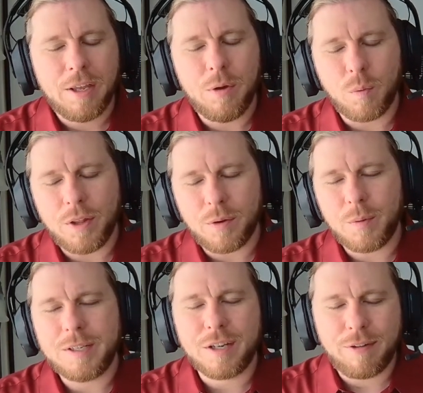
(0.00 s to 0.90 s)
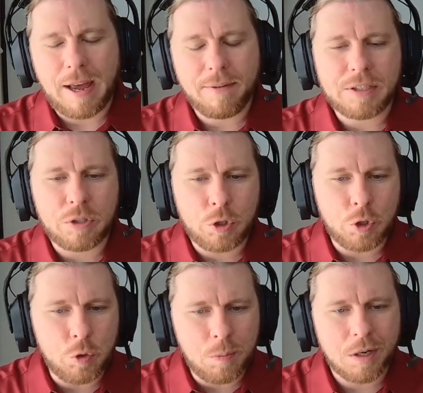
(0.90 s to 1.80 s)
run the risk of having
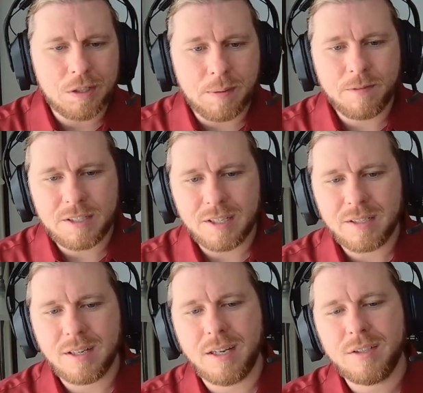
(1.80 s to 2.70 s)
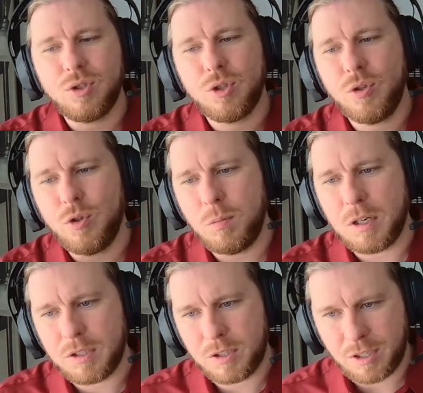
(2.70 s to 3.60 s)
too much emphasis and too
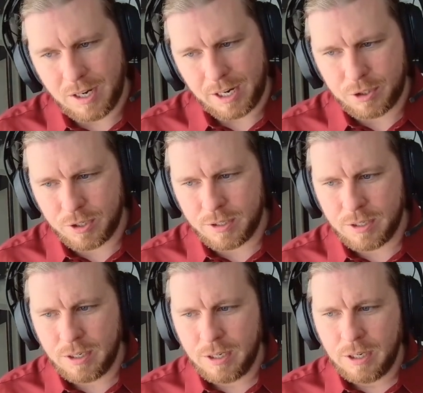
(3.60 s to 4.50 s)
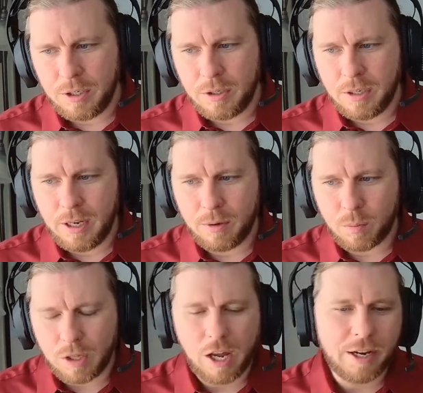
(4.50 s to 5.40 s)
much connection
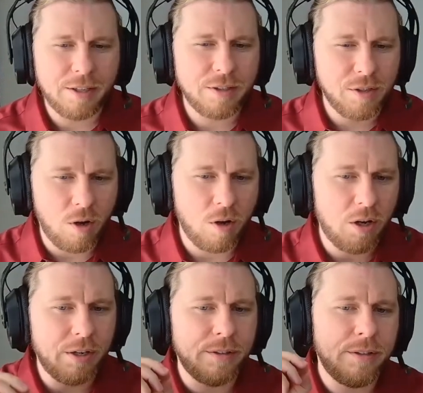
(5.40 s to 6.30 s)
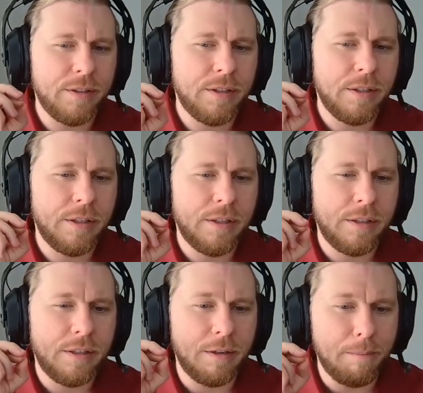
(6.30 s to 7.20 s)
and reliance on
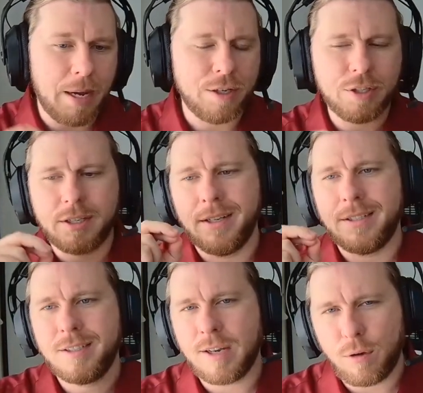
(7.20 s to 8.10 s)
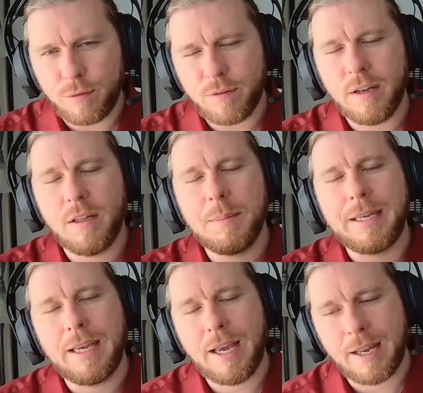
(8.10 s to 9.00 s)
the magic itself and the
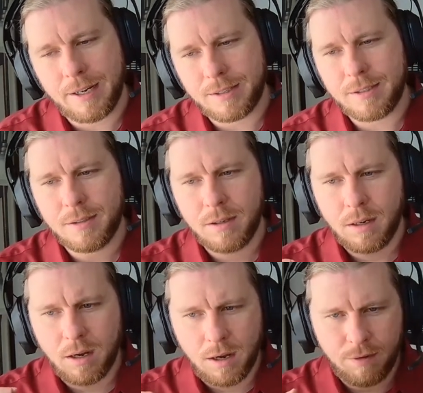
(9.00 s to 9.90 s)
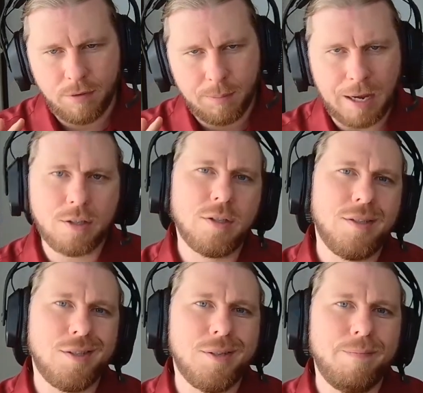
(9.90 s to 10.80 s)
mechanics of the magic
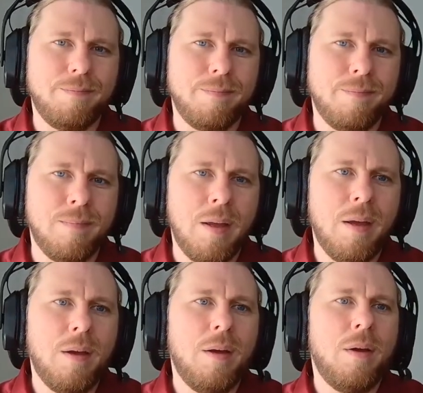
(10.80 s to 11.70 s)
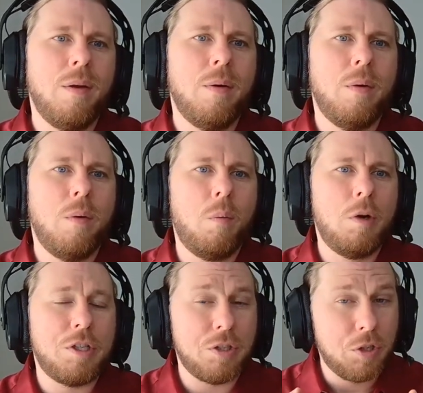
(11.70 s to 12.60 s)
system,
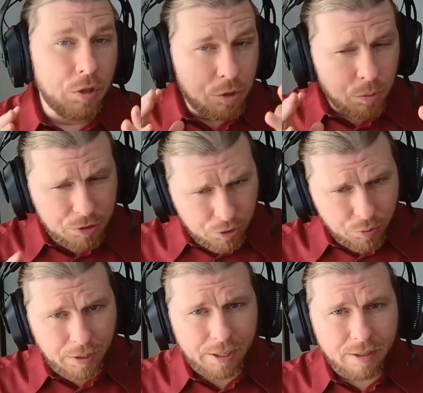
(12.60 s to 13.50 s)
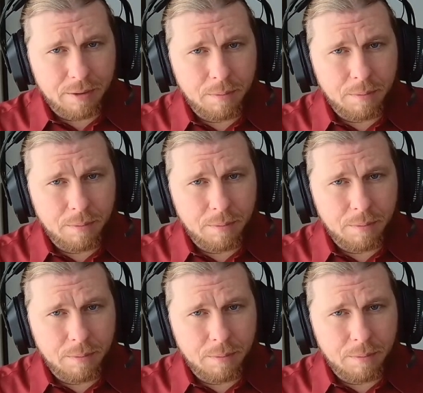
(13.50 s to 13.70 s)
which is good to a degree.